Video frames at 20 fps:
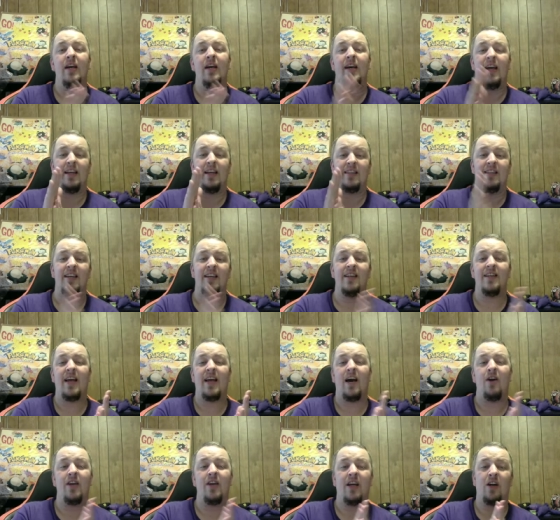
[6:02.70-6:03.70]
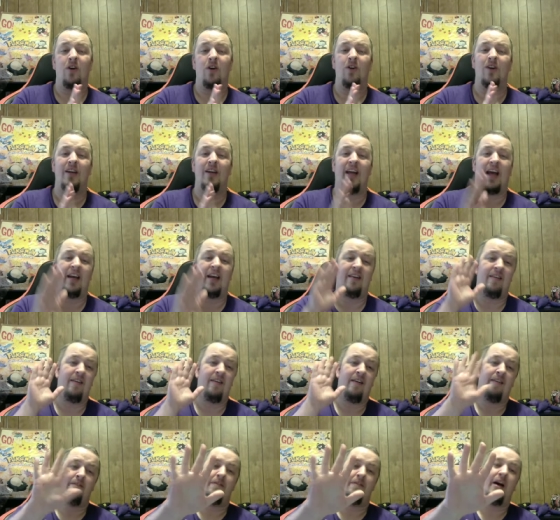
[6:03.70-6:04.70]
is sit down and create
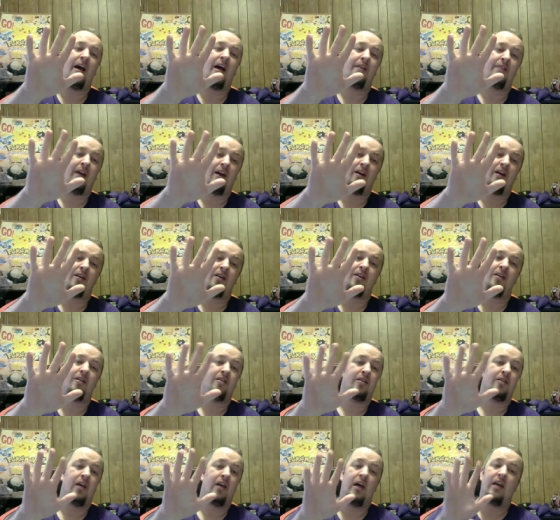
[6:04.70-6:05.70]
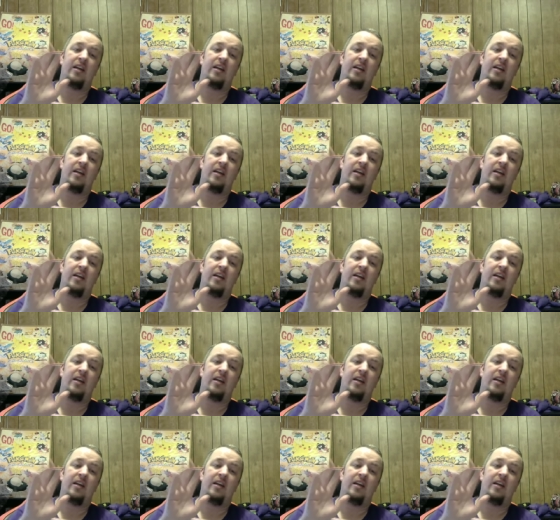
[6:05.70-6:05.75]
5 characters.